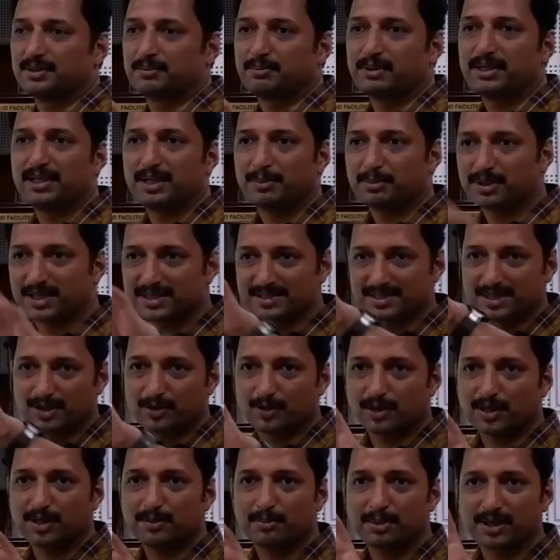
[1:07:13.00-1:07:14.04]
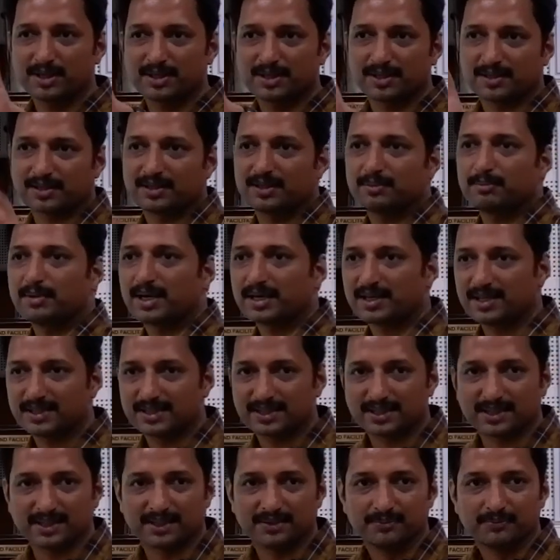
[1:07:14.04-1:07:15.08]
pin number is now imprinted
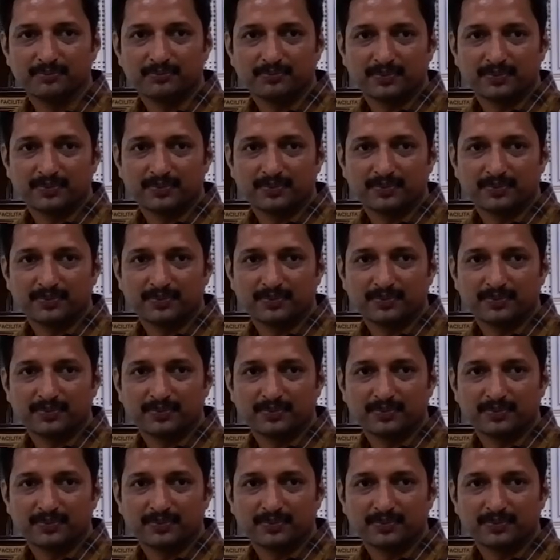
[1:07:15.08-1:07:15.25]
magnetically,